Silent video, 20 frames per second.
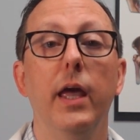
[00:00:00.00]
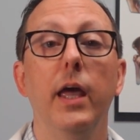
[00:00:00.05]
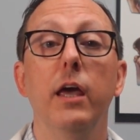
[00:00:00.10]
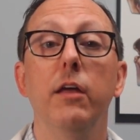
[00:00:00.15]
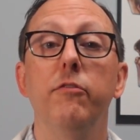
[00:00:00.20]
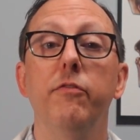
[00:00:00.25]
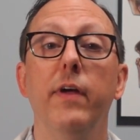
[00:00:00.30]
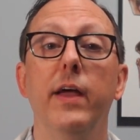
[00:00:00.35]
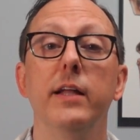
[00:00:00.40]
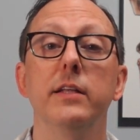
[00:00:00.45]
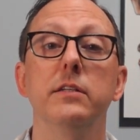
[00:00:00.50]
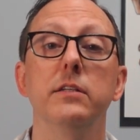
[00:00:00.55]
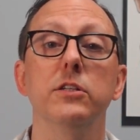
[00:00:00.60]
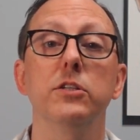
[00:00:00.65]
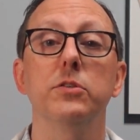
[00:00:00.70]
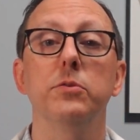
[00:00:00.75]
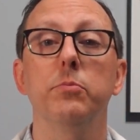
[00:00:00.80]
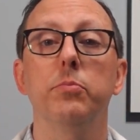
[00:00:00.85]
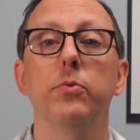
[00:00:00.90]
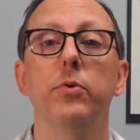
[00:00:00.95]

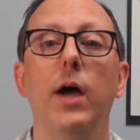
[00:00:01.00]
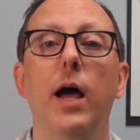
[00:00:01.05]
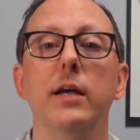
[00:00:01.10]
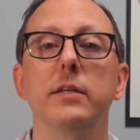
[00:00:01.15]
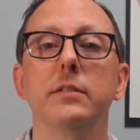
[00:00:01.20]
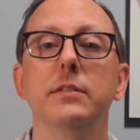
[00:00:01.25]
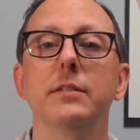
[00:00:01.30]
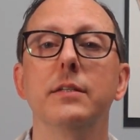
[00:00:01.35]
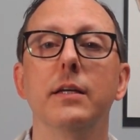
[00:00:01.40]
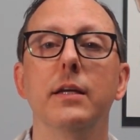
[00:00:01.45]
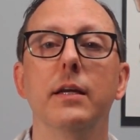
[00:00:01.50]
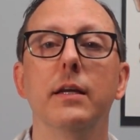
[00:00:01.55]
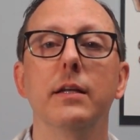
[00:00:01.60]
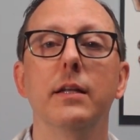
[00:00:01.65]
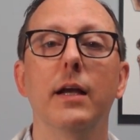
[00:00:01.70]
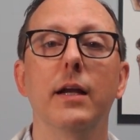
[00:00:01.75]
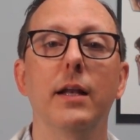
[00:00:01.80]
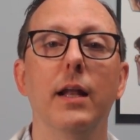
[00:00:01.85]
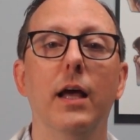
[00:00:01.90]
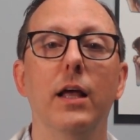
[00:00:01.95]
Advances in processing
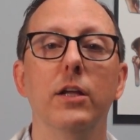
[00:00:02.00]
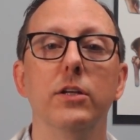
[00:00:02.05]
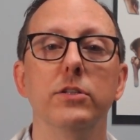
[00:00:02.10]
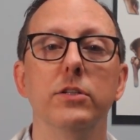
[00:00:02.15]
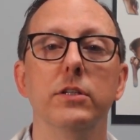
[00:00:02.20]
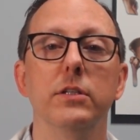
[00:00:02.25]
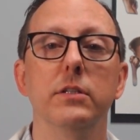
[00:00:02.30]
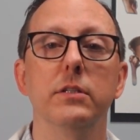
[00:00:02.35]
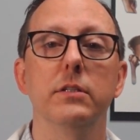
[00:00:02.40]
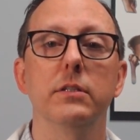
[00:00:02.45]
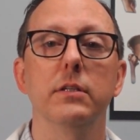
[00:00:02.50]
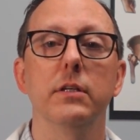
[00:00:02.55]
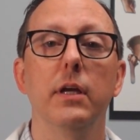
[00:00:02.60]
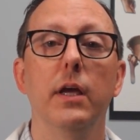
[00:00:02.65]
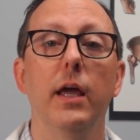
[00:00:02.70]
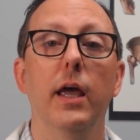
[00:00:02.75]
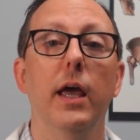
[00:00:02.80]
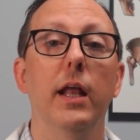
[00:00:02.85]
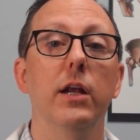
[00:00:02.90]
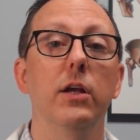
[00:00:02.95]
technologies
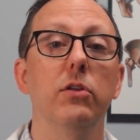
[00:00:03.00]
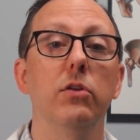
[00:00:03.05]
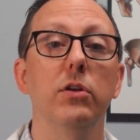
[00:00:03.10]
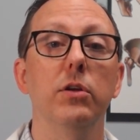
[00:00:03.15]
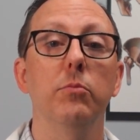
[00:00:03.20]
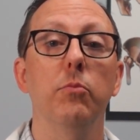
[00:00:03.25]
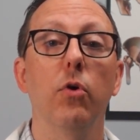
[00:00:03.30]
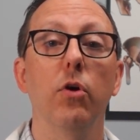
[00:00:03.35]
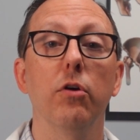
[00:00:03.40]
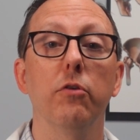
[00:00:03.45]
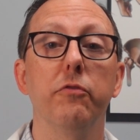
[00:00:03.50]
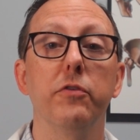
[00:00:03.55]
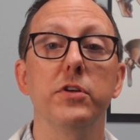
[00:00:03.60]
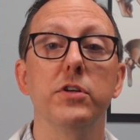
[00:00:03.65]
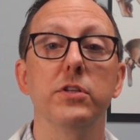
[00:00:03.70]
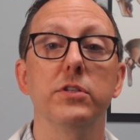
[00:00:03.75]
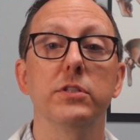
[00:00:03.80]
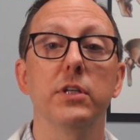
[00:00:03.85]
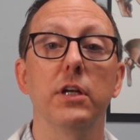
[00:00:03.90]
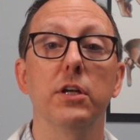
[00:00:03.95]
and including more
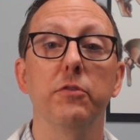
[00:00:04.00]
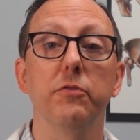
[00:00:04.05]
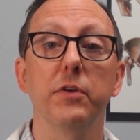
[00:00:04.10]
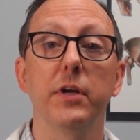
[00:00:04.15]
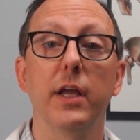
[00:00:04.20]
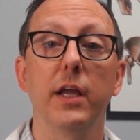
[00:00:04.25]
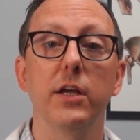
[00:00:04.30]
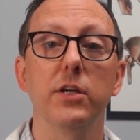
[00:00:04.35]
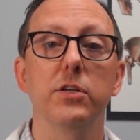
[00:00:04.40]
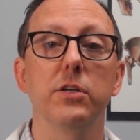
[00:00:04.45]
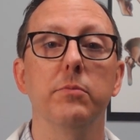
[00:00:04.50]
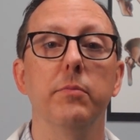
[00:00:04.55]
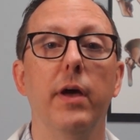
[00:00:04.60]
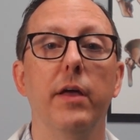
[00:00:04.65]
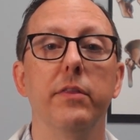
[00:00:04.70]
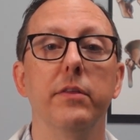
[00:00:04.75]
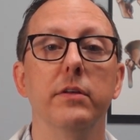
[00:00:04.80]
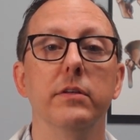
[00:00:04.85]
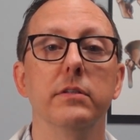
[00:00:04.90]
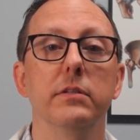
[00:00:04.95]
efficient centrifugation
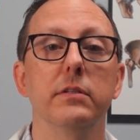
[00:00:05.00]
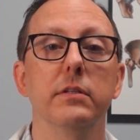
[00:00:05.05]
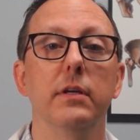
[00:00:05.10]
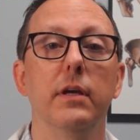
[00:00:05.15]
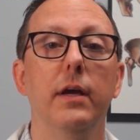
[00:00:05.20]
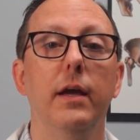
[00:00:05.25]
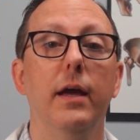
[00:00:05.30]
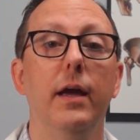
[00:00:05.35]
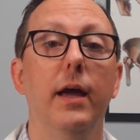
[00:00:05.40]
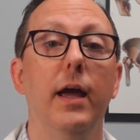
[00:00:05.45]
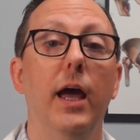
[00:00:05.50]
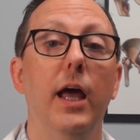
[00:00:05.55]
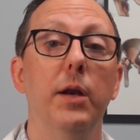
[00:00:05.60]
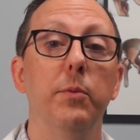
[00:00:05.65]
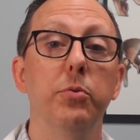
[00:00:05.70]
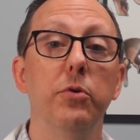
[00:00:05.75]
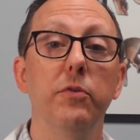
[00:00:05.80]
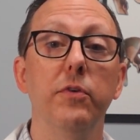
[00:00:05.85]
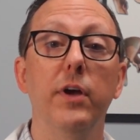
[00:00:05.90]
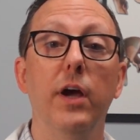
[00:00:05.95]
methods and
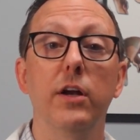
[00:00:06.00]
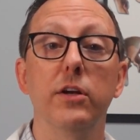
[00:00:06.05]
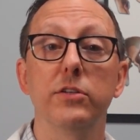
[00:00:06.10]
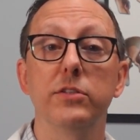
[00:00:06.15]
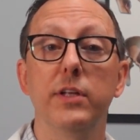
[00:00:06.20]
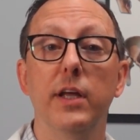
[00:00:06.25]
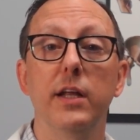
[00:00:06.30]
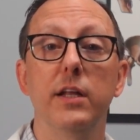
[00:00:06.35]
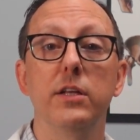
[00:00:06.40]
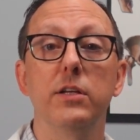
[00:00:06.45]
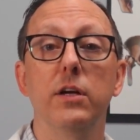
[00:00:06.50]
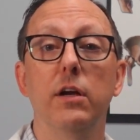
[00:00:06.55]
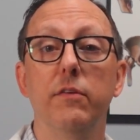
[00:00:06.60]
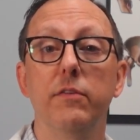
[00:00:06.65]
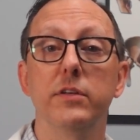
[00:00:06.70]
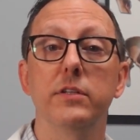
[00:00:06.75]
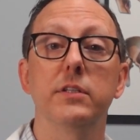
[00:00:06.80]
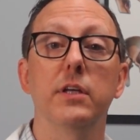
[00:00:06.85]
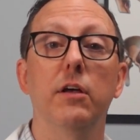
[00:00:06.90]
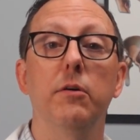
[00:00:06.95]
improving understanding of
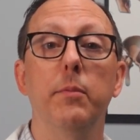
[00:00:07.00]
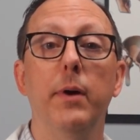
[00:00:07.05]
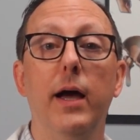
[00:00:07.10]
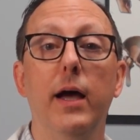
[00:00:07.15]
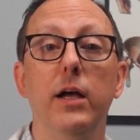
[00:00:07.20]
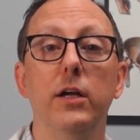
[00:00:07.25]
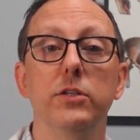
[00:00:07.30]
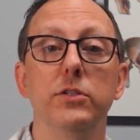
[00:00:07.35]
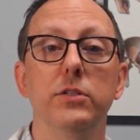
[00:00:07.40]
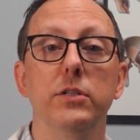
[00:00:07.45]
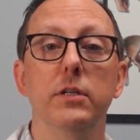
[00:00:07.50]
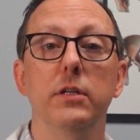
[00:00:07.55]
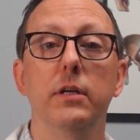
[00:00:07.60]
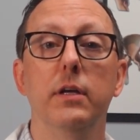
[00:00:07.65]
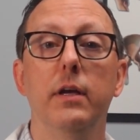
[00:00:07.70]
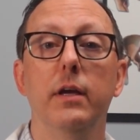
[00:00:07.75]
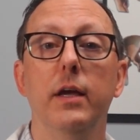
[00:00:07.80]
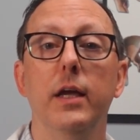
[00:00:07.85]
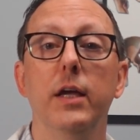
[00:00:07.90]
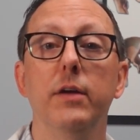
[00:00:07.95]
the cell biology
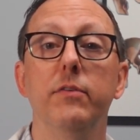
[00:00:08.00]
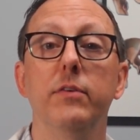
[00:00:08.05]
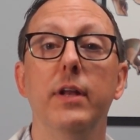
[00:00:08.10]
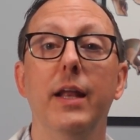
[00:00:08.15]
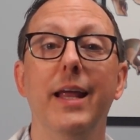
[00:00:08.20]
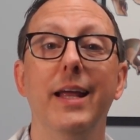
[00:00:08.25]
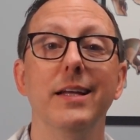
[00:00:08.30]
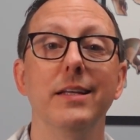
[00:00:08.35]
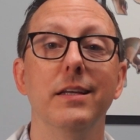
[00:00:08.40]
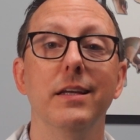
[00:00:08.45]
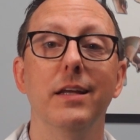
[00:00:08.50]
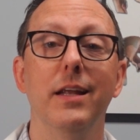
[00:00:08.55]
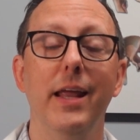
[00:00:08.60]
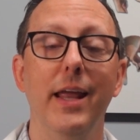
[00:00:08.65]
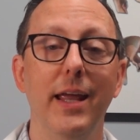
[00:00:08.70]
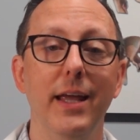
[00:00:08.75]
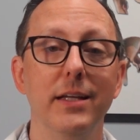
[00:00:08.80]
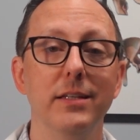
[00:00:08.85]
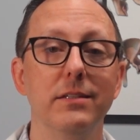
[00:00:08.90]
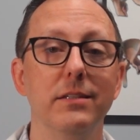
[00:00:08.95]
have
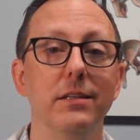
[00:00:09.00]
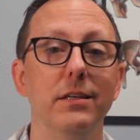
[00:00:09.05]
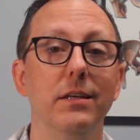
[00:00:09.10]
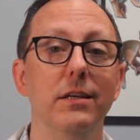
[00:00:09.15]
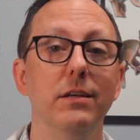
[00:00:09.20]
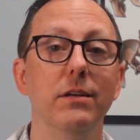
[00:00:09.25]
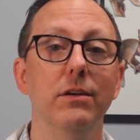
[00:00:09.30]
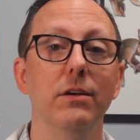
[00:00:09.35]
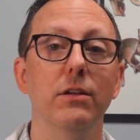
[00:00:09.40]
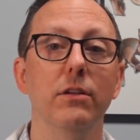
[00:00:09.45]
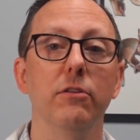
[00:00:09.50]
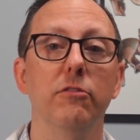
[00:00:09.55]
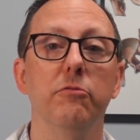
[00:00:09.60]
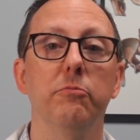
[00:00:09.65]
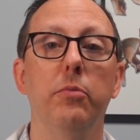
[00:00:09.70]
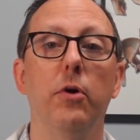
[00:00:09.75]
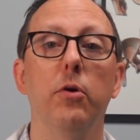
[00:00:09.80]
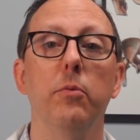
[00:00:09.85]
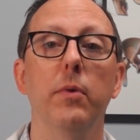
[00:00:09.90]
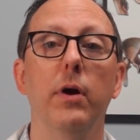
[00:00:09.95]
enhanced the yield
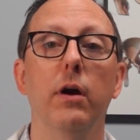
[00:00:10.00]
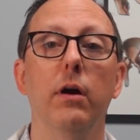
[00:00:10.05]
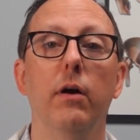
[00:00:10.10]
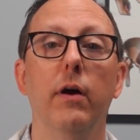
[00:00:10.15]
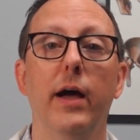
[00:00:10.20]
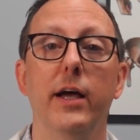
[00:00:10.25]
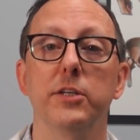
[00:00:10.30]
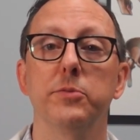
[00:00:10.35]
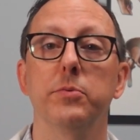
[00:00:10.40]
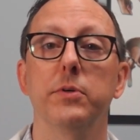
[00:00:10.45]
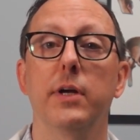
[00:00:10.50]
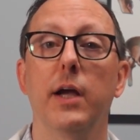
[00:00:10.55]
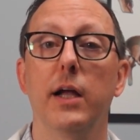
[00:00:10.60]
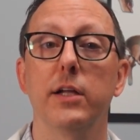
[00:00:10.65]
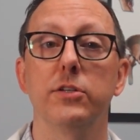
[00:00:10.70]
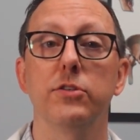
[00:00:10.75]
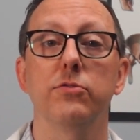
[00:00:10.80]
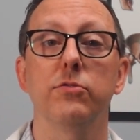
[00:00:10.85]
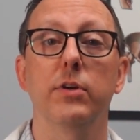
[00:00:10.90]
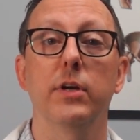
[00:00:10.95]
of bone marrow aspirate
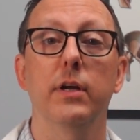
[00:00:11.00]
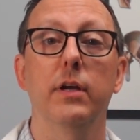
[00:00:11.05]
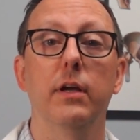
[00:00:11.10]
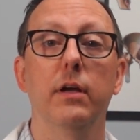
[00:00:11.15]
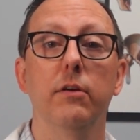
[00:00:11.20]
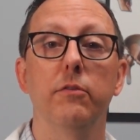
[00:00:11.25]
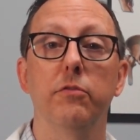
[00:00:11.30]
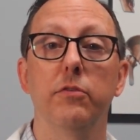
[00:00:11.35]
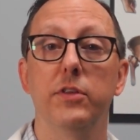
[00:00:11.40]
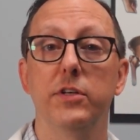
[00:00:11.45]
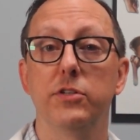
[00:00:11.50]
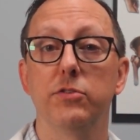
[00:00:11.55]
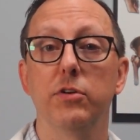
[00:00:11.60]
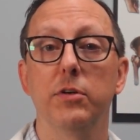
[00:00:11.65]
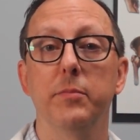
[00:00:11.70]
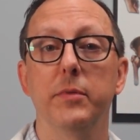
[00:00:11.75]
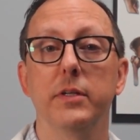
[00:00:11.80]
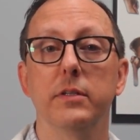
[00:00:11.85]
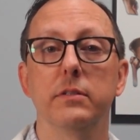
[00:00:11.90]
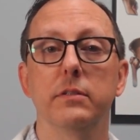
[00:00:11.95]
concentrate for these
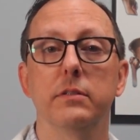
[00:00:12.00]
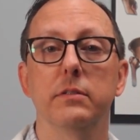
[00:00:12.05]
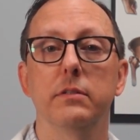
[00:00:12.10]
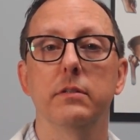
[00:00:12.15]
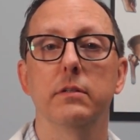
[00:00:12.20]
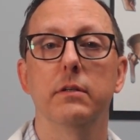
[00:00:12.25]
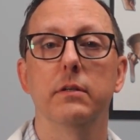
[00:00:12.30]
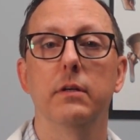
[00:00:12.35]
treatments.